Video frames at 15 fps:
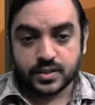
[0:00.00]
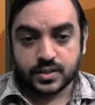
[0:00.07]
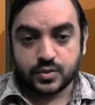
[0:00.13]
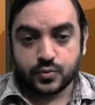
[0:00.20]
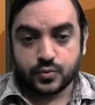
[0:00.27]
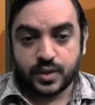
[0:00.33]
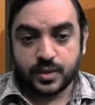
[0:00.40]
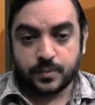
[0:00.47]

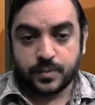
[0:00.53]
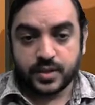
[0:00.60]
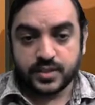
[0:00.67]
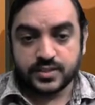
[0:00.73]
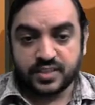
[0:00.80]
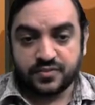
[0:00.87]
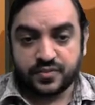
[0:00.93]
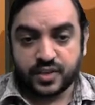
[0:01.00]
1 plus
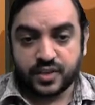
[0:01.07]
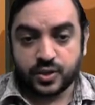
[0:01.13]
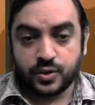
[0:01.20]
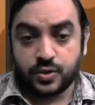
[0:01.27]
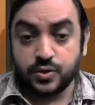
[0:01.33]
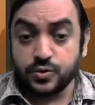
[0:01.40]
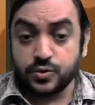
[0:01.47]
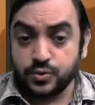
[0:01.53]

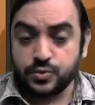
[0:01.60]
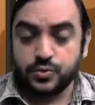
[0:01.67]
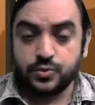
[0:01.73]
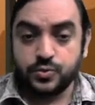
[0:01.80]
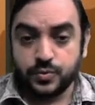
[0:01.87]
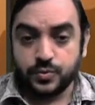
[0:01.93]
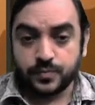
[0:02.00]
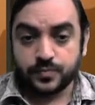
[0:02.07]
FR2
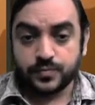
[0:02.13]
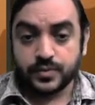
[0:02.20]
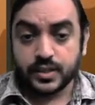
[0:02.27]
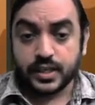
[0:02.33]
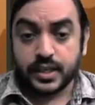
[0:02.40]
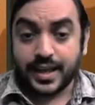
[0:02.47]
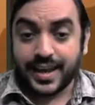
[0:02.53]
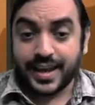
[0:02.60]

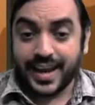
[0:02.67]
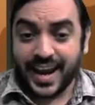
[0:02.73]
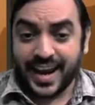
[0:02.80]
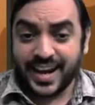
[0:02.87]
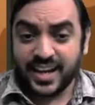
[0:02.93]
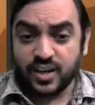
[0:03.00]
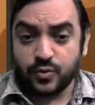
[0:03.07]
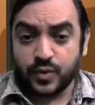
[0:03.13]

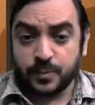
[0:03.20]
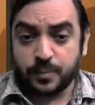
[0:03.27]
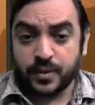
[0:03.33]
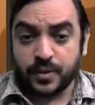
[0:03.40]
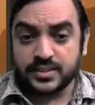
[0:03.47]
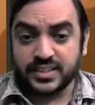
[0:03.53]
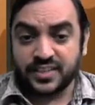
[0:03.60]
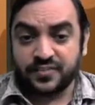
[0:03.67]
and 1
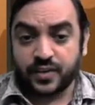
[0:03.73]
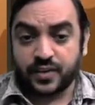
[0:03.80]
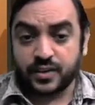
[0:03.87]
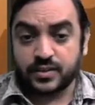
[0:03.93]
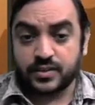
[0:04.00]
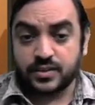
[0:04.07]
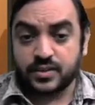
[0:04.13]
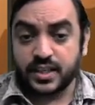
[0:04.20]
plus
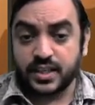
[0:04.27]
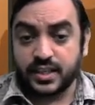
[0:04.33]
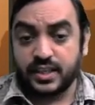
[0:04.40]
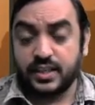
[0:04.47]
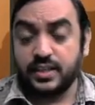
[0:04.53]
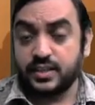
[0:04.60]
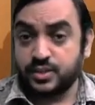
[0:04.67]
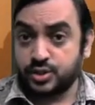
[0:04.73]
FR3,
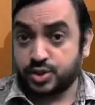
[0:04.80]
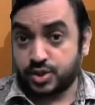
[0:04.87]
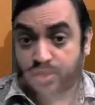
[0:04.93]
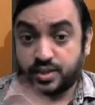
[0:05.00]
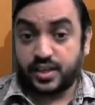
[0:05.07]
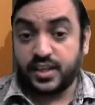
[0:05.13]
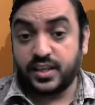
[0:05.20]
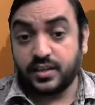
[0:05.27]

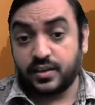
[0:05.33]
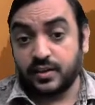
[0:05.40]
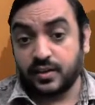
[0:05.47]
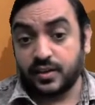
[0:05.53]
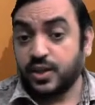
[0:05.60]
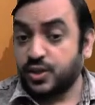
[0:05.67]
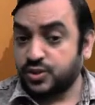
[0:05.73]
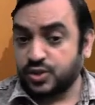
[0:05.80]
3
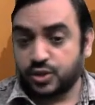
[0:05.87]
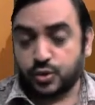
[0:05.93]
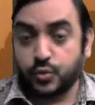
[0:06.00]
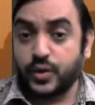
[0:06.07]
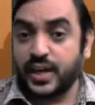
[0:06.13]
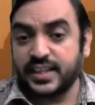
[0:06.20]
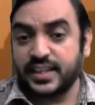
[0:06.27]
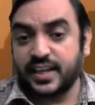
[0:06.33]
year. So
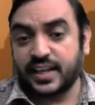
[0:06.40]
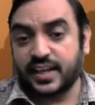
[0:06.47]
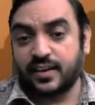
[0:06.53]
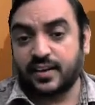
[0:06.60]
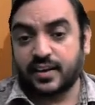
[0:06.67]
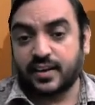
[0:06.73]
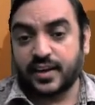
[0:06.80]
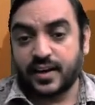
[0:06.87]
together I
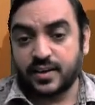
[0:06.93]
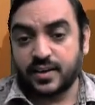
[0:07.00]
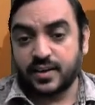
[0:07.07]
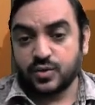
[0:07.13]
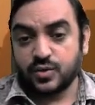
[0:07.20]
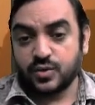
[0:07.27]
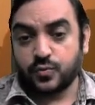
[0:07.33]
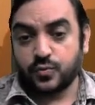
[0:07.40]
can
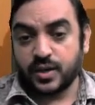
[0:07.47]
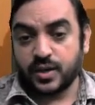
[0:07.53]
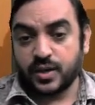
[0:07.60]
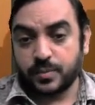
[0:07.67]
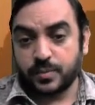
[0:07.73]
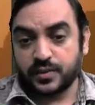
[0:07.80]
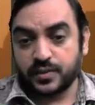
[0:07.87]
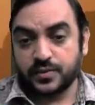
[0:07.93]
write
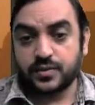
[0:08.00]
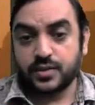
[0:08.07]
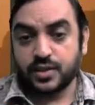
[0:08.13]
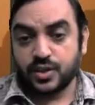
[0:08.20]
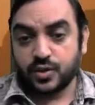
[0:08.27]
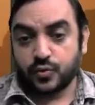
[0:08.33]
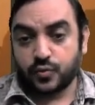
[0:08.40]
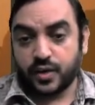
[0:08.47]
1 plus
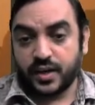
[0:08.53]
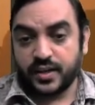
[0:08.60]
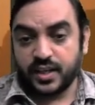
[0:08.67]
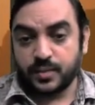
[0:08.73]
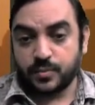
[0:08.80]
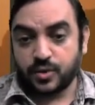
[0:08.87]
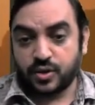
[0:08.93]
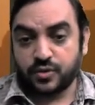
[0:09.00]

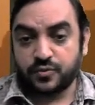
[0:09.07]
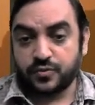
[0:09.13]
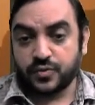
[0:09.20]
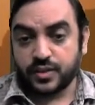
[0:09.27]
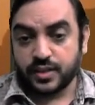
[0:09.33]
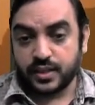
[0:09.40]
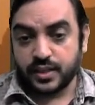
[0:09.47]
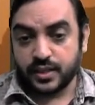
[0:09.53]
YTM of
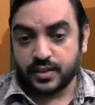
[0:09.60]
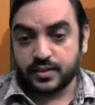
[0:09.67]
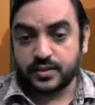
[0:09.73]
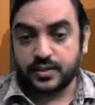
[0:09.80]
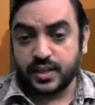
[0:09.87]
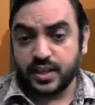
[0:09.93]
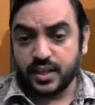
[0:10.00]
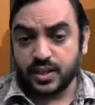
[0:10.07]
year
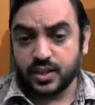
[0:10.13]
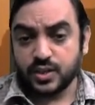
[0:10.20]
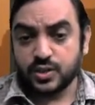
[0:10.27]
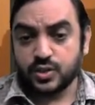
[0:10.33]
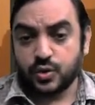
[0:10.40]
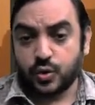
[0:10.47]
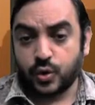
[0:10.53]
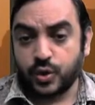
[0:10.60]
3
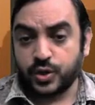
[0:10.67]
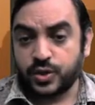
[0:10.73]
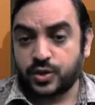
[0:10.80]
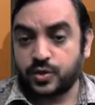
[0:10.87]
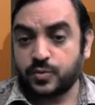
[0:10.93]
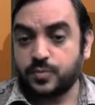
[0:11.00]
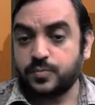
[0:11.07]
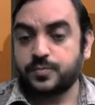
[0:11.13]
whole
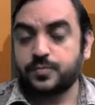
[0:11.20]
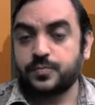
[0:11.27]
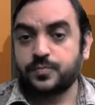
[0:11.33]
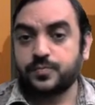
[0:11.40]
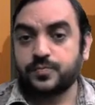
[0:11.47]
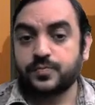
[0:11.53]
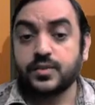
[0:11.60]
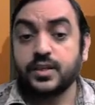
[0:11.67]
cube.
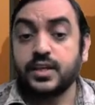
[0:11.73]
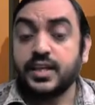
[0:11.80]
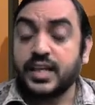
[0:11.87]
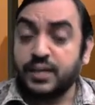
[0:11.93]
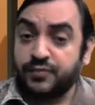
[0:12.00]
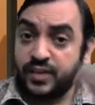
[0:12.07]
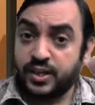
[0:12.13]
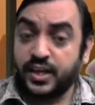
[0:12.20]

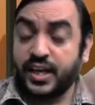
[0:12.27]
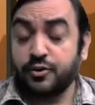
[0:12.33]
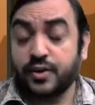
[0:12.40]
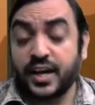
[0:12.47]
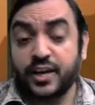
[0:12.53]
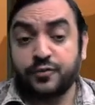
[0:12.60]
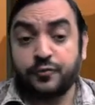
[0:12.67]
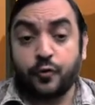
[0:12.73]
If I
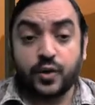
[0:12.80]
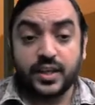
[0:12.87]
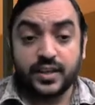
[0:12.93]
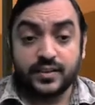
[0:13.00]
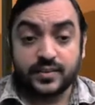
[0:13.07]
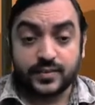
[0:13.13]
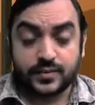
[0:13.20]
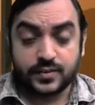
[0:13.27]
write 4
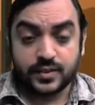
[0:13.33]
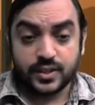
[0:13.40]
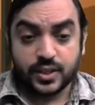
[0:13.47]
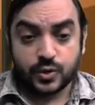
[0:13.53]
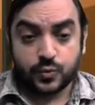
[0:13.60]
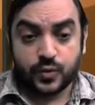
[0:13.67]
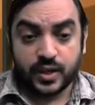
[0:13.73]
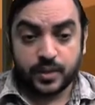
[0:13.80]
years,
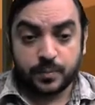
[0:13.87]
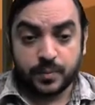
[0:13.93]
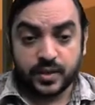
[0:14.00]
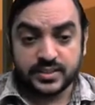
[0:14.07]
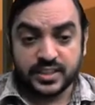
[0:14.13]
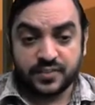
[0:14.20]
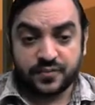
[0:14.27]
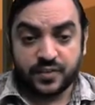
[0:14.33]
1
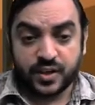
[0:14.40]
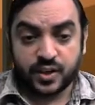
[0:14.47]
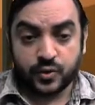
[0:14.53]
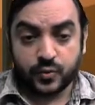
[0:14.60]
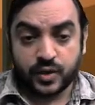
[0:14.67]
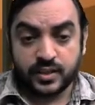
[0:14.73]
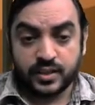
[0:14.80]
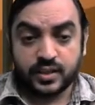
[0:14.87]
plus
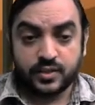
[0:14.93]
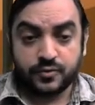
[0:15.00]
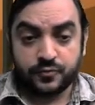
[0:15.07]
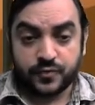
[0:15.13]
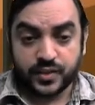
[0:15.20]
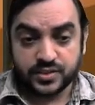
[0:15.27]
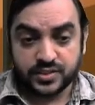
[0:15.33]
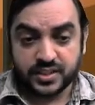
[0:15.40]
FR1
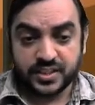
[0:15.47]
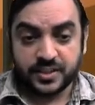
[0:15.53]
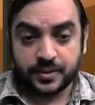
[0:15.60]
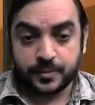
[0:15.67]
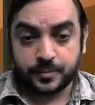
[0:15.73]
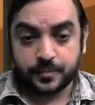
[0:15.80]
first year,